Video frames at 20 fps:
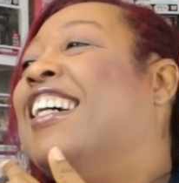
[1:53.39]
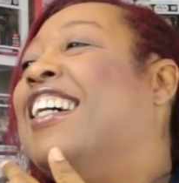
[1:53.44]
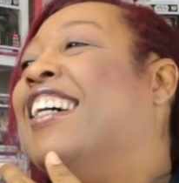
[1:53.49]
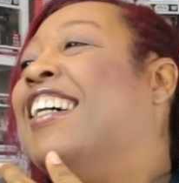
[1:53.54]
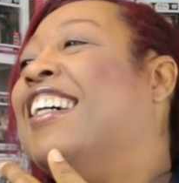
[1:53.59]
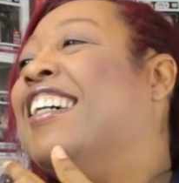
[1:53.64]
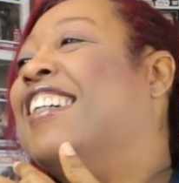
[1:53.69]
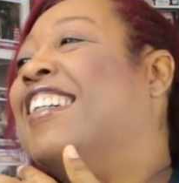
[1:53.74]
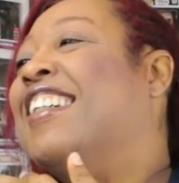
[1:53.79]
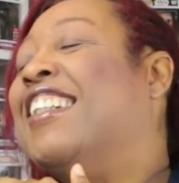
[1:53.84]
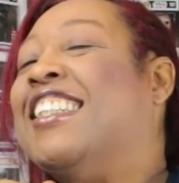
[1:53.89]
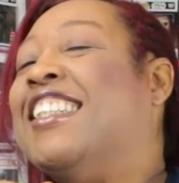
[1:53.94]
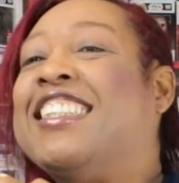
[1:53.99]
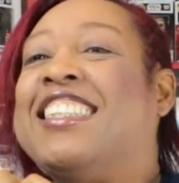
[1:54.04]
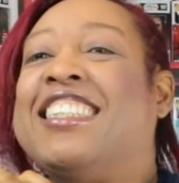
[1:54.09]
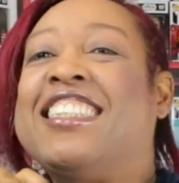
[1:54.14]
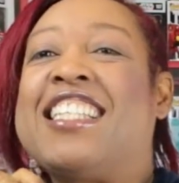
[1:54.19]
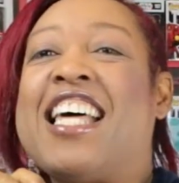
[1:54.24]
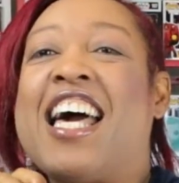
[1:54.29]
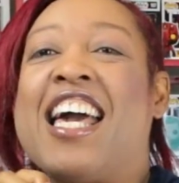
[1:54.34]
Oh,
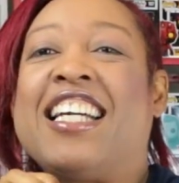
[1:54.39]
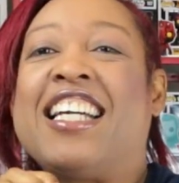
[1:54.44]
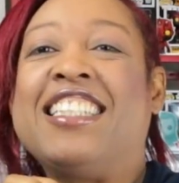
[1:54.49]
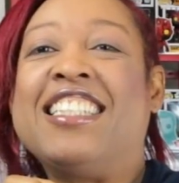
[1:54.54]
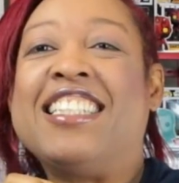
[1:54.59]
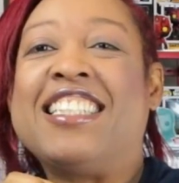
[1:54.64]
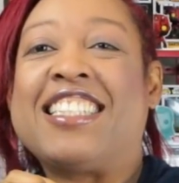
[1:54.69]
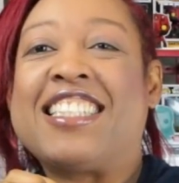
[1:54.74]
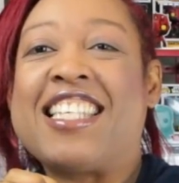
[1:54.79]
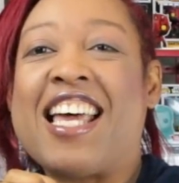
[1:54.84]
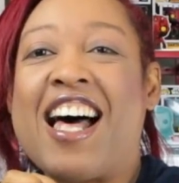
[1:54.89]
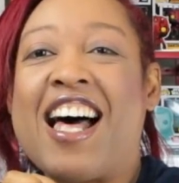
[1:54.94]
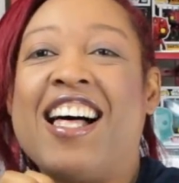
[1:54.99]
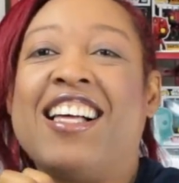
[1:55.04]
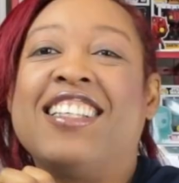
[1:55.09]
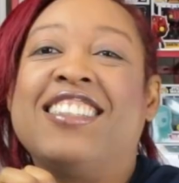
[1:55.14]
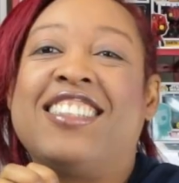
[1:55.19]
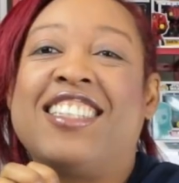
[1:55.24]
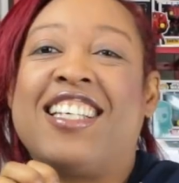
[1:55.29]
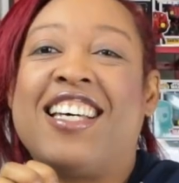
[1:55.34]
it's just like
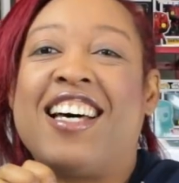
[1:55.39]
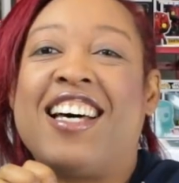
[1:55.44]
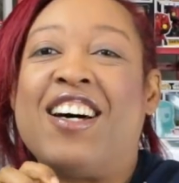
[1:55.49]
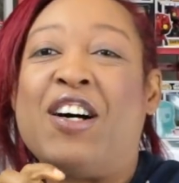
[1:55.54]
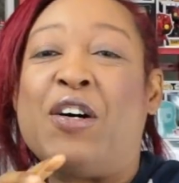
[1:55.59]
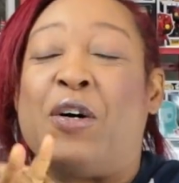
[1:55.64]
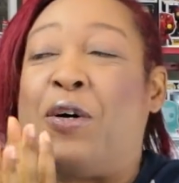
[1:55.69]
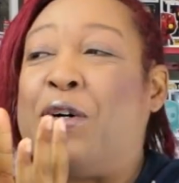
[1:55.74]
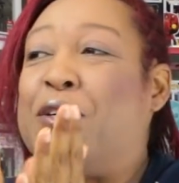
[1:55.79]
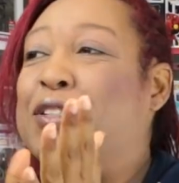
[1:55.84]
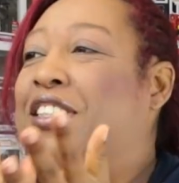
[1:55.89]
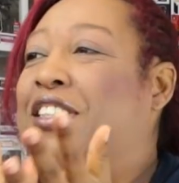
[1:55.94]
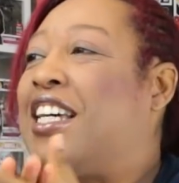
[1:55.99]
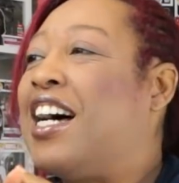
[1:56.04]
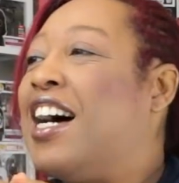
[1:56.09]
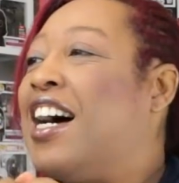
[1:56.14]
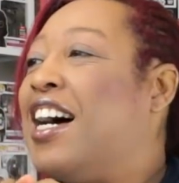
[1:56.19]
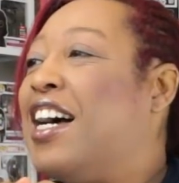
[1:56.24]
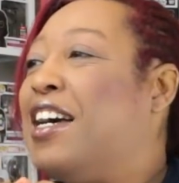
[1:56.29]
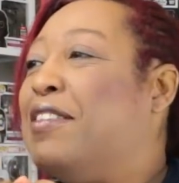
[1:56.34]
nostalgia, old
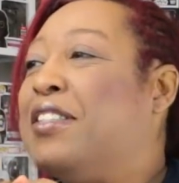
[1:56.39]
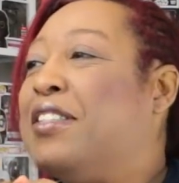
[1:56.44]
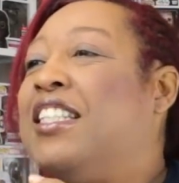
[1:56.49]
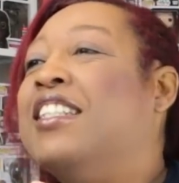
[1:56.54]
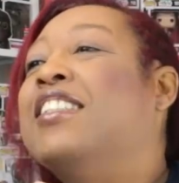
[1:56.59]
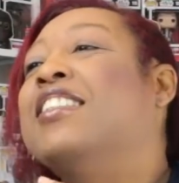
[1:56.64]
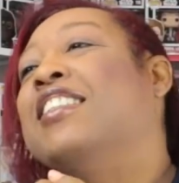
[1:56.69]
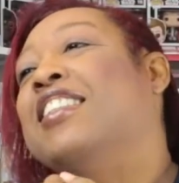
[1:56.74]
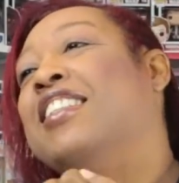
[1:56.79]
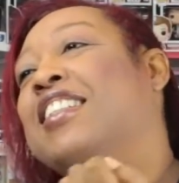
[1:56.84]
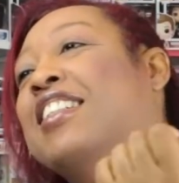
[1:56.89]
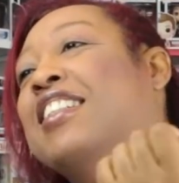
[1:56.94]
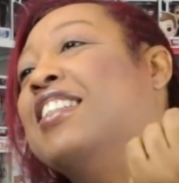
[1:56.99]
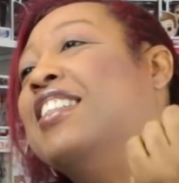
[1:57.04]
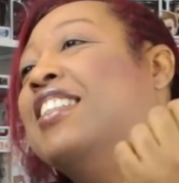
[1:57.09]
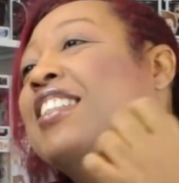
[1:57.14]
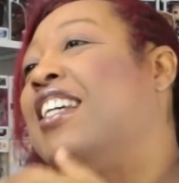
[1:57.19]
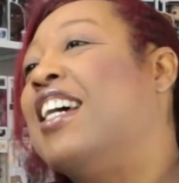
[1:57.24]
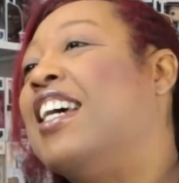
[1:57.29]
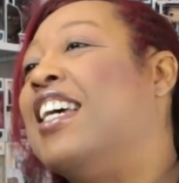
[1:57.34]
times. He's
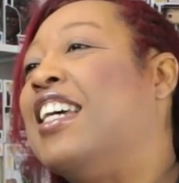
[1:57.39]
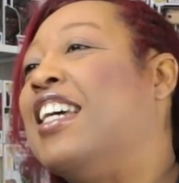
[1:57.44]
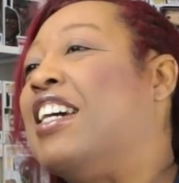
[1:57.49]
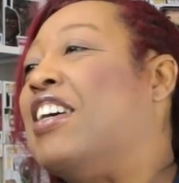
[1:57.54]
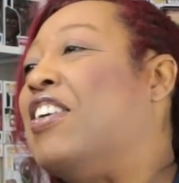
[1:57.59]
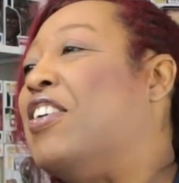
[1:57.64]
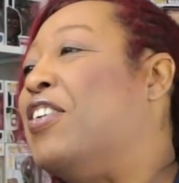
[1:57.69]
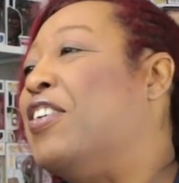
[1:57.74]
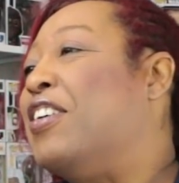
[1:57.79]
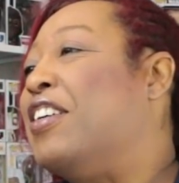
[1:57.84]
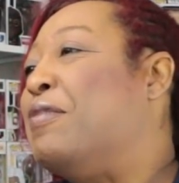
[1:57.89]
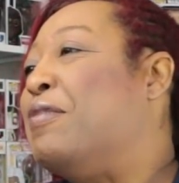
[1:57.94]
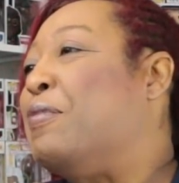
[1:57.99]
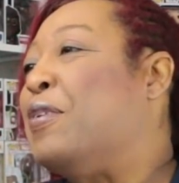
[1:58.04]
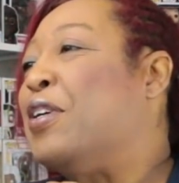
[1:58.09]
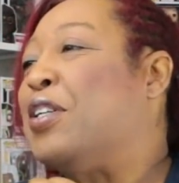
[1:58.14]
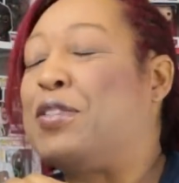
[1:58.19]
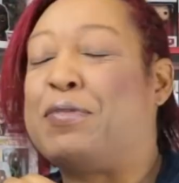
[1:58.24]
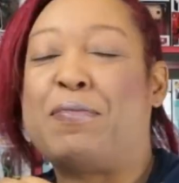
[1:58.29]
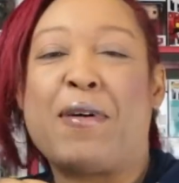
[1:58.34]
looking like, oh, that
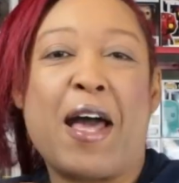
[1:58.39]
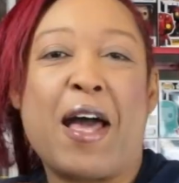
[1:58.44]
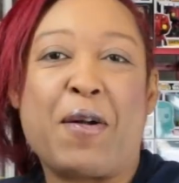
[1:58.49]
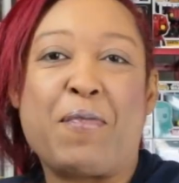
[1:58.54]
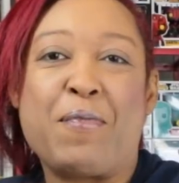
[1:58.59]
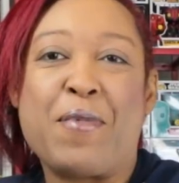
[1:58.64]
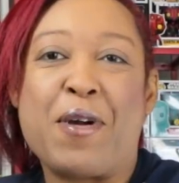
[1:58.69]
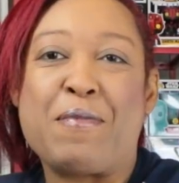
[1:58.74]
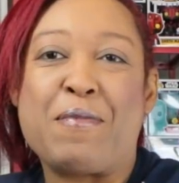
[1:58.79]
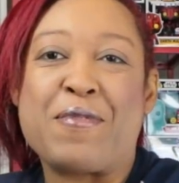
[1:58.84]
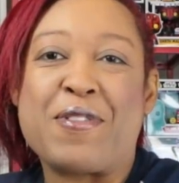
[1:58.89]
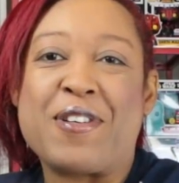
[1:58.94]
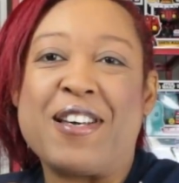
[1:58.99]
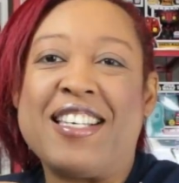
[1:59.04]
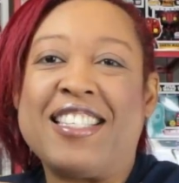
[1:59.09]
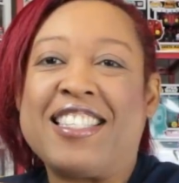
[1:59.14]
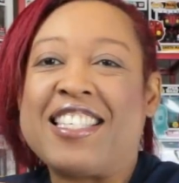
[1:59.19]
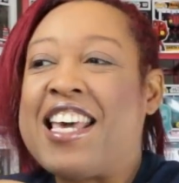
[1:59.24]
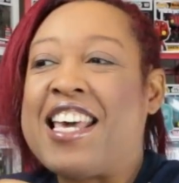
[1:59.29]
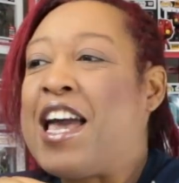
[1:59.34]
brings back
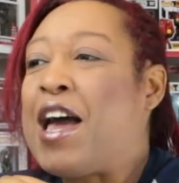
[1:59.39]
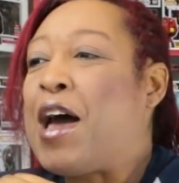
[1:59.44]
memories.